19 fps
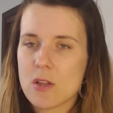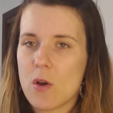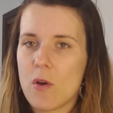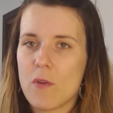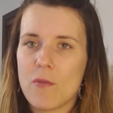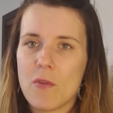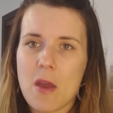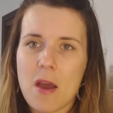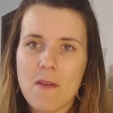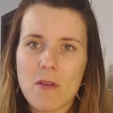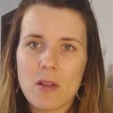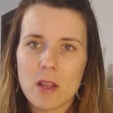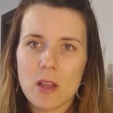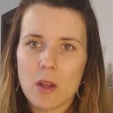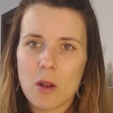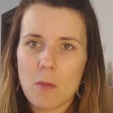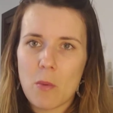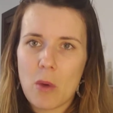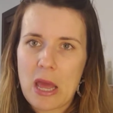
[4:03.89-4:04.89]
So if you have a
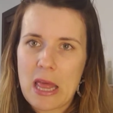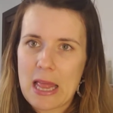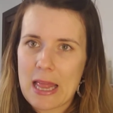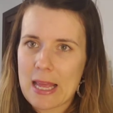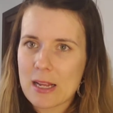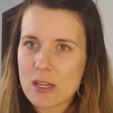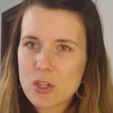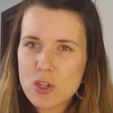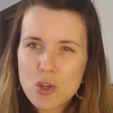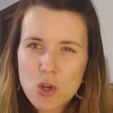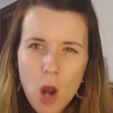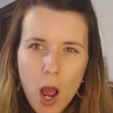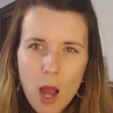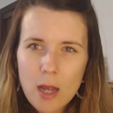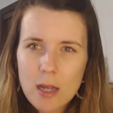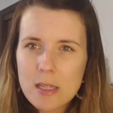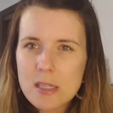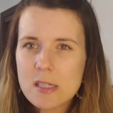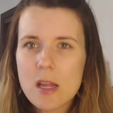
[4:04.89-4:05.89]
little boy that likes
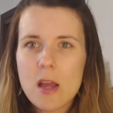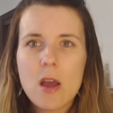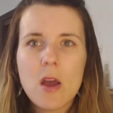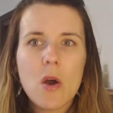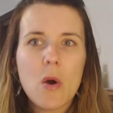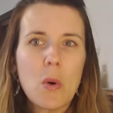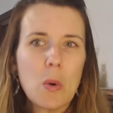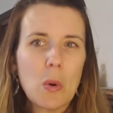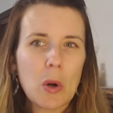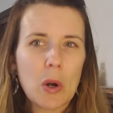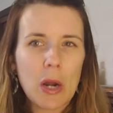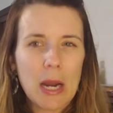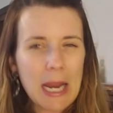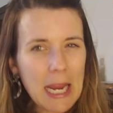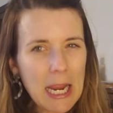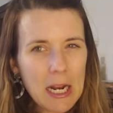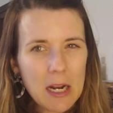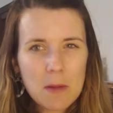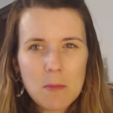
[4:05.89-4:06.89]
trucks or
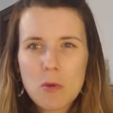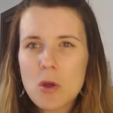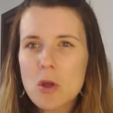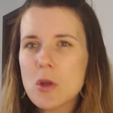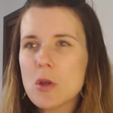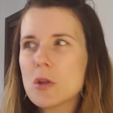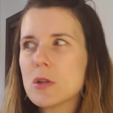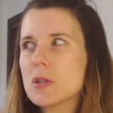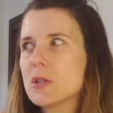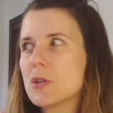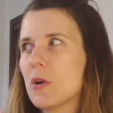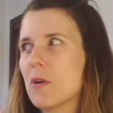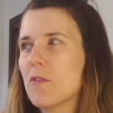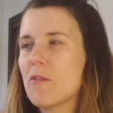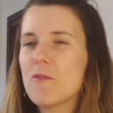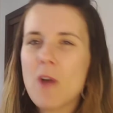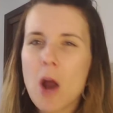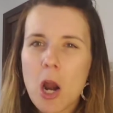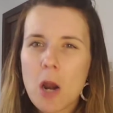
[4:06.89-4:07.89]
animals or
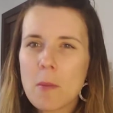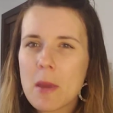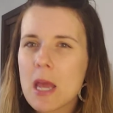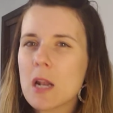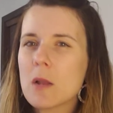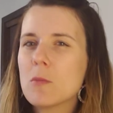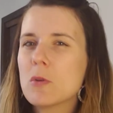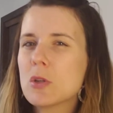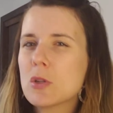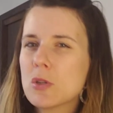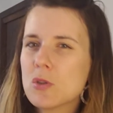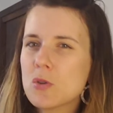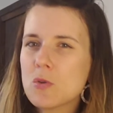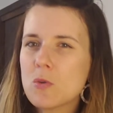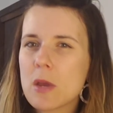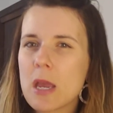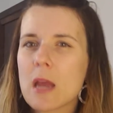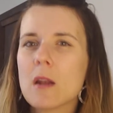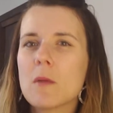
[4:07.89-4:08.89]
farm animals,
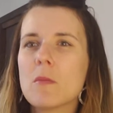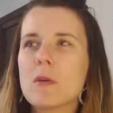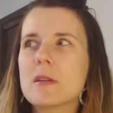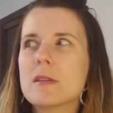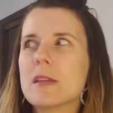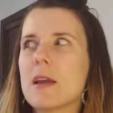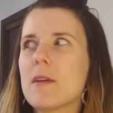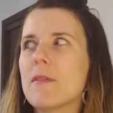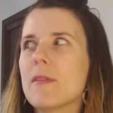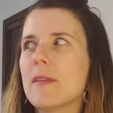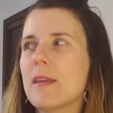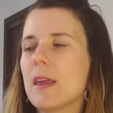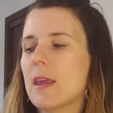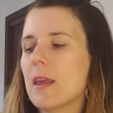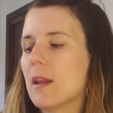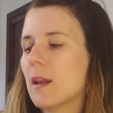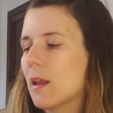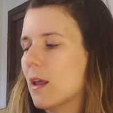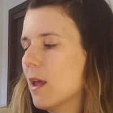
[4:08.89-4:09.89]
zoo animals, I've
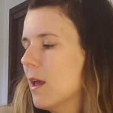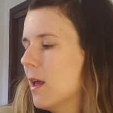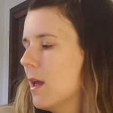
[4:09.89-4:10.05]
seen